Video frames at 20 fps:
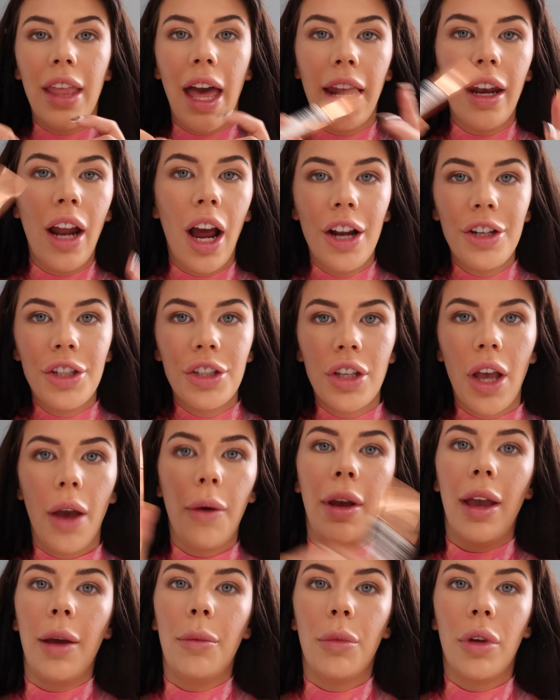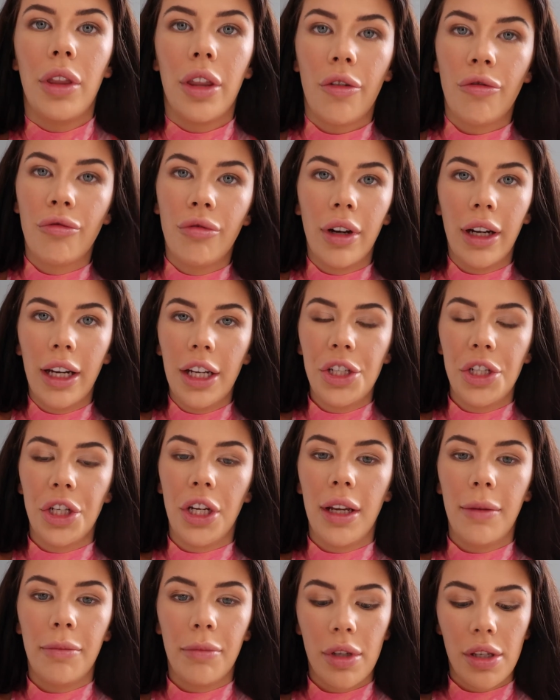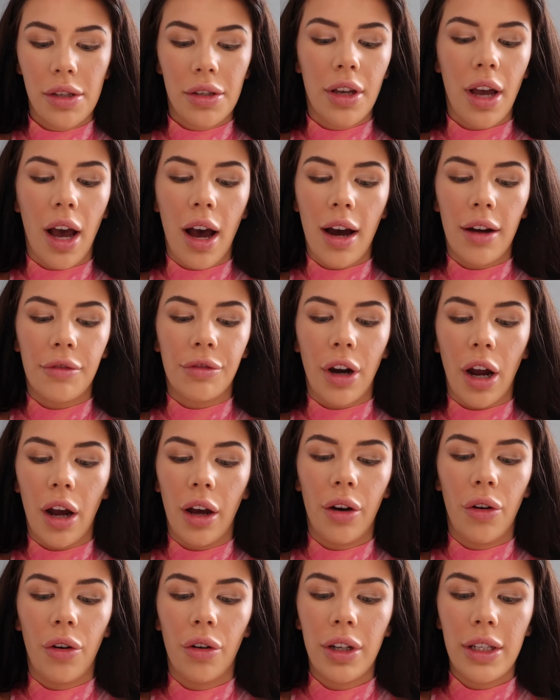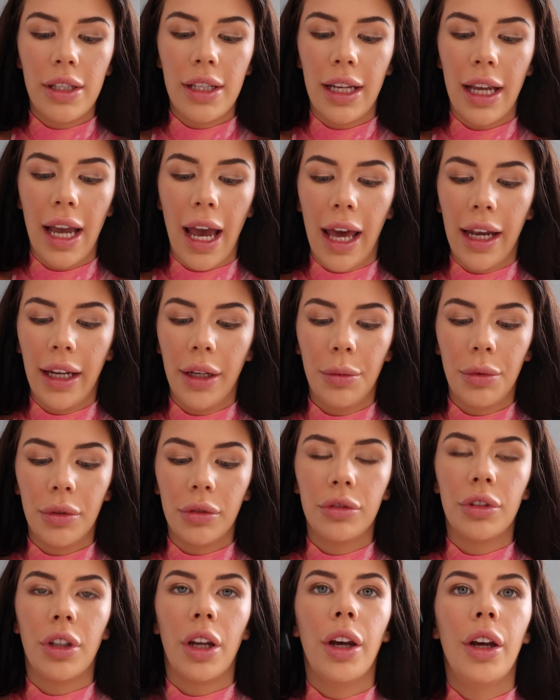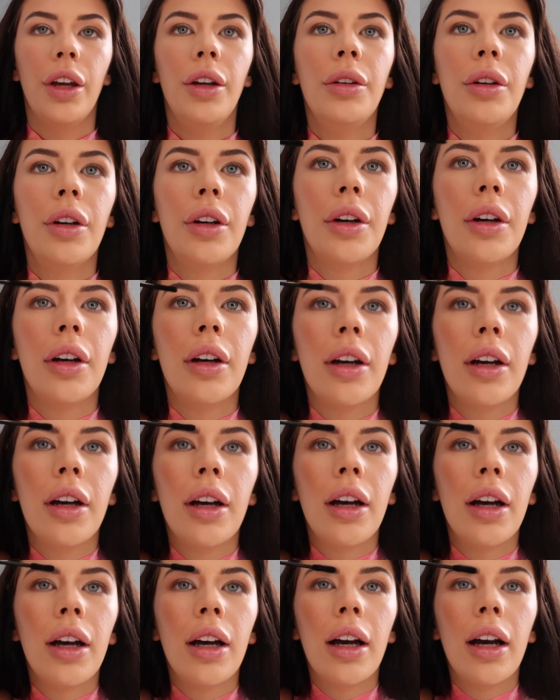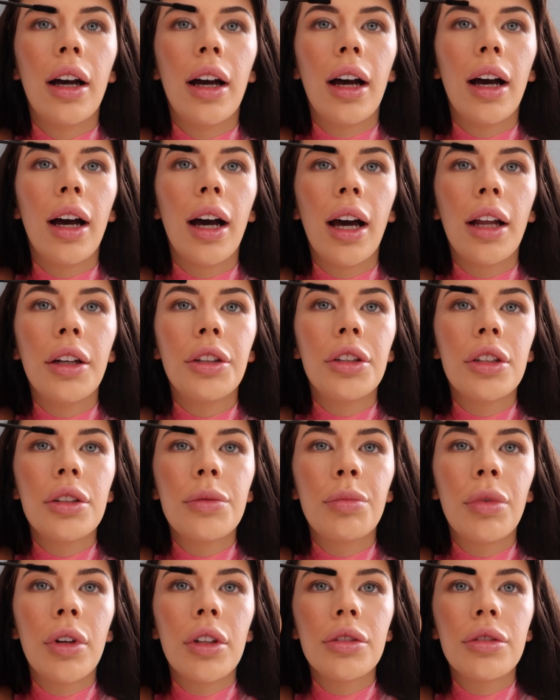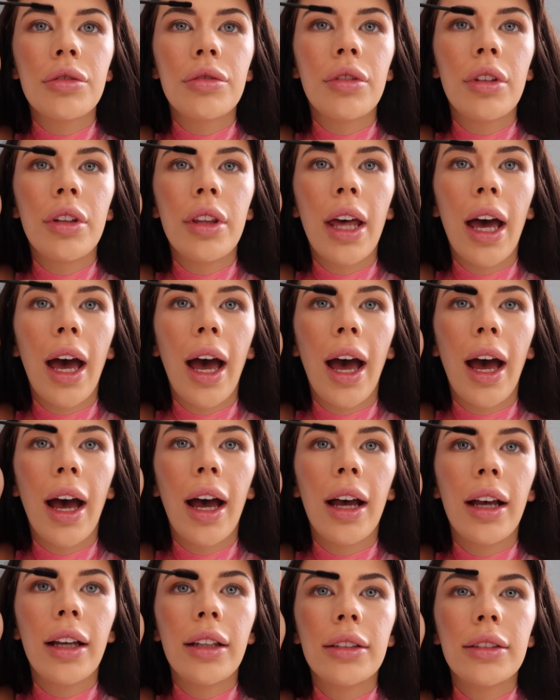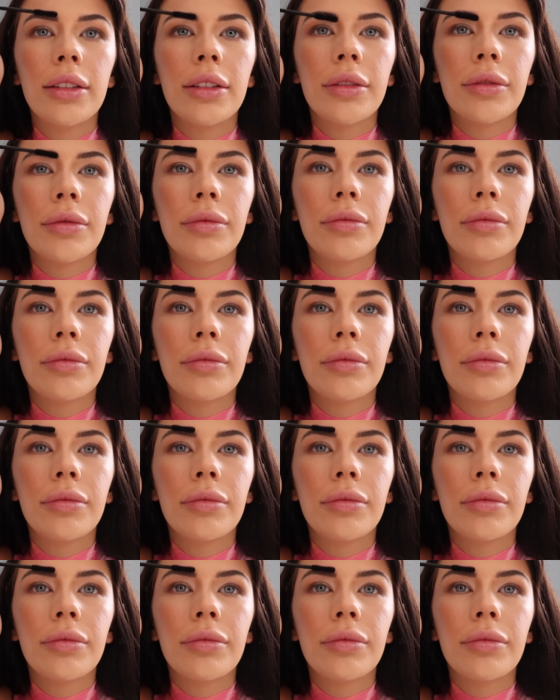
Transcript: then I just go in with a really cheap mascara, honestly any will do, and just brush through the hairs.